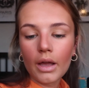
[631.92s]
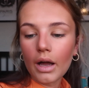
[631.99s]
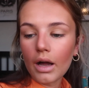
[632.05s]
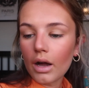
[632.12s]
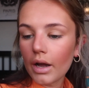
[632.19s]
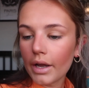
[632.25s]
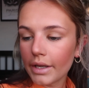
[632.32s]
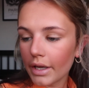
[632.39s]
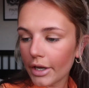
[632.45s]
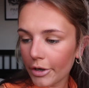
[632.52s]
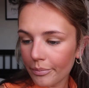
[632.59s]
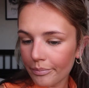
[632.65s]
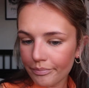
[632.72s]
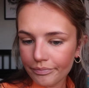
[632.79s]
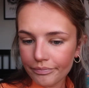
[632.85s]

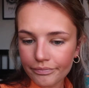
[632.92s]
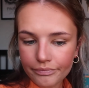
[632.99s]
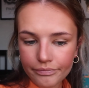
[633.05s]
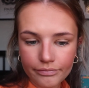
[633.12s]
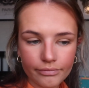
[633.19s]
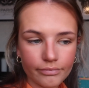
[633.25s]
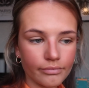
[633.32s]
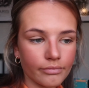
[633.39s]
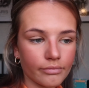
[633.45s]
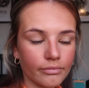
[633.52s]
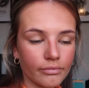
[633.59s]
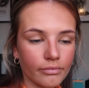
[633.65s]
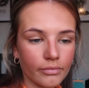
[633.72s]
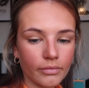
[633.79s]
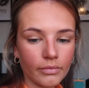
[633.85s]
I
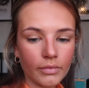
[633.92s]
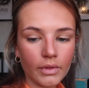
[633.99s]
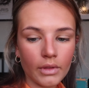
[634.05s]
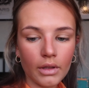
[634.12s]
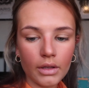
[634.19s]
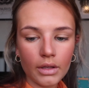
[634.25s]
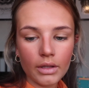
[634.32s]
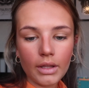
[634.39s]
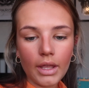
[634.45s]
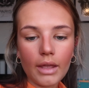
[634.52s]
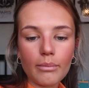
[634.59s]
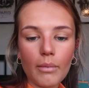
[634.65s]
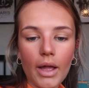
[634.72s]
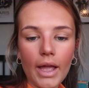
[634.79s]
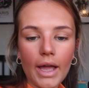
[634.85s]
get
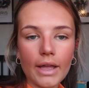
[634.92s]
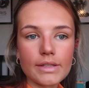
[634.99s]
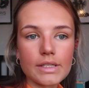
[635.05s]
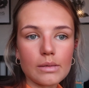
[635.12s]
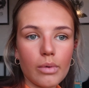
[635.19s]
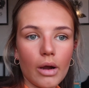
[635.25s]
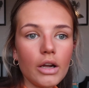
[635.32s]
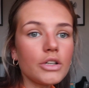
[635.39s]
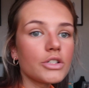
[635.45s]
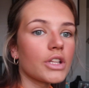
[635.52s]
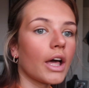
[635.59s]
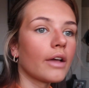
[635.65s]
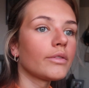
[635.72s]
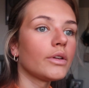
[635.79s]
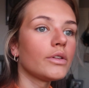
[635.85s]
my handy brush that
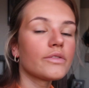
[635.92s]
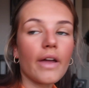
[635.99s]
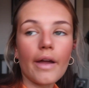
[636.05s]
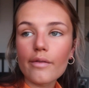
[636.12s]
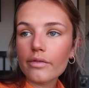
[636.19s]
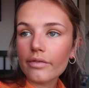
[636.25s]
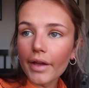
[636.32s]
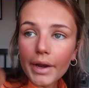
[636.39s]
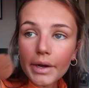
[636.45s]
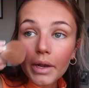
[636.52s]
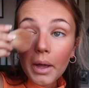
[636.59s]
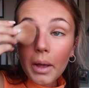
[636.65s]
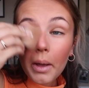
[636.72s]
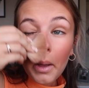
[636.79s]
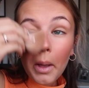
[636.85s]
I've used for everything
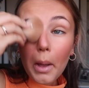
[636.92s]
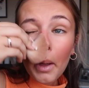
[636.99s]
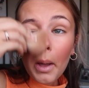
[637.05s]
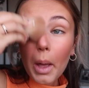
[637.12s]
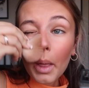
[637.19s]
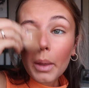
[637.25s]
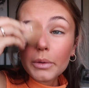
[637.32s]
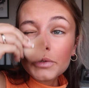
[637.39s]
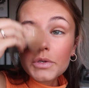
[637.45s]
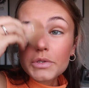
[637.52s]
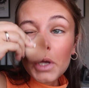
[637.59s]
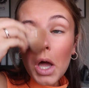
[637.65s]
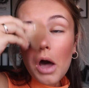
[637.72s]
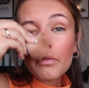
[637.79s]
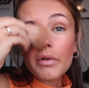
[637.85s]
and just
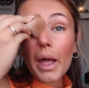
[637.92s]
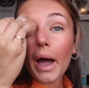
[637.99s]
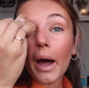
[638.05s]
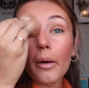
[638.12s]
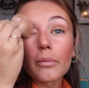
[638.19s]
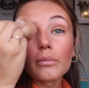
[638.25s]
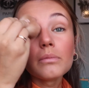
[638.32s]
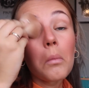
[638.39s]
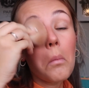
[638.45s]
carve it out.